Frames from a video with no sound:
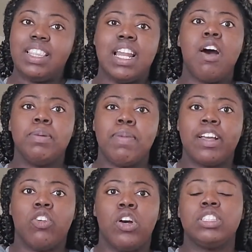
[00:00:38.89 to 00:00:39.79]
and then I'll be
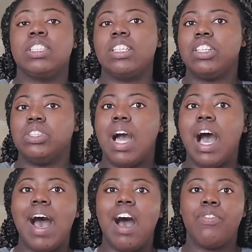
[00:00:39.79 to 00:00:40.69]
back on to tell you
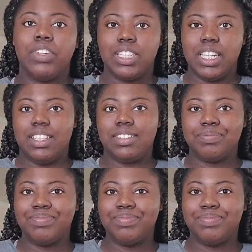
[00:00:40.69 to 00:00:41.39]
how I'll fill it in.